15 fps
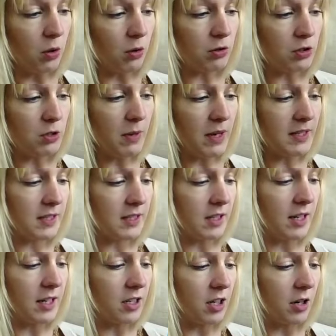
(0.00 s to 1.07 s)

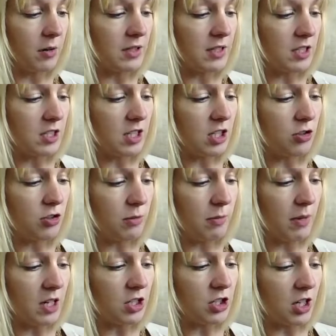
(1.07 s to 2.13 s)
automatically go into district
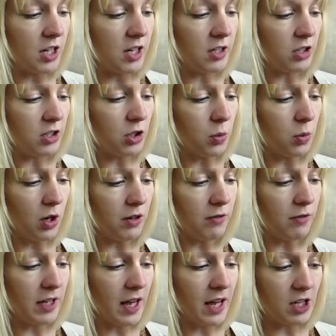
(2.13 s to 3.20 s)
manager
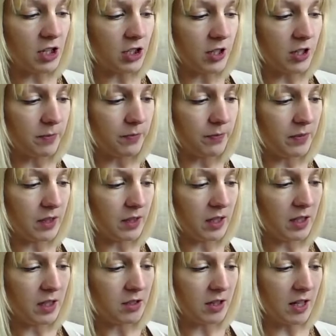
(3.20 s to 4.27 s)
qualification.
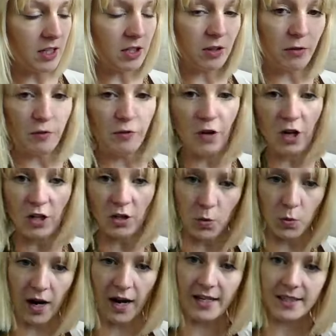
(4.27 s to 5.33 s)
So that's the first
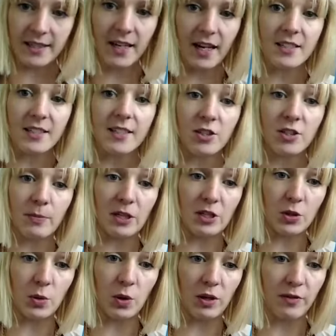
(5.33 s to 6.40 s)
way to get into district
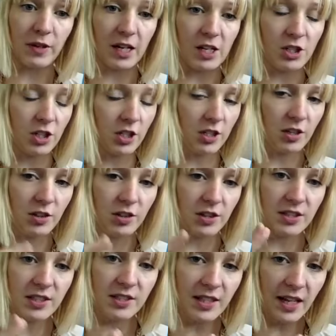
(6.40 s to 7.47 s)
manager qualification. The
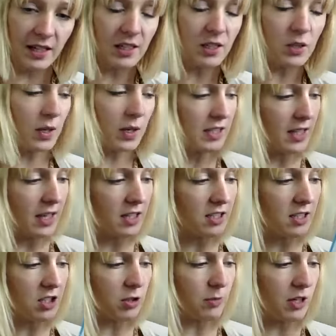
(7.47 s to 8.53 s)
second way to get into
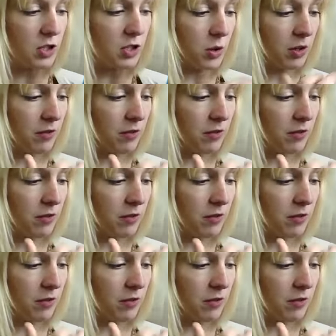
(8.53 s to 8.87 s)
district manager